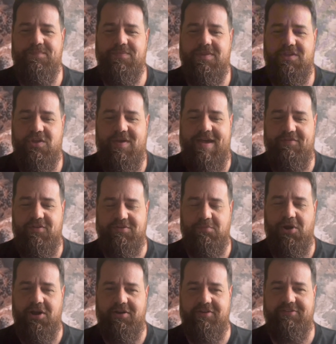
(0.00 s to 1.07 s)
you have those
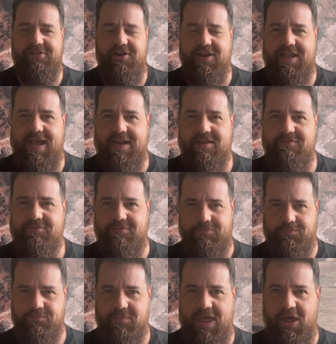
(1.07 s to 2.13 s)
markers there to kind of
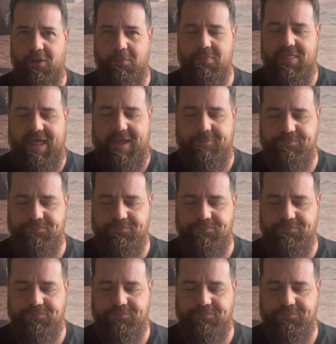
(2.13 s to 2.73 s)
help that.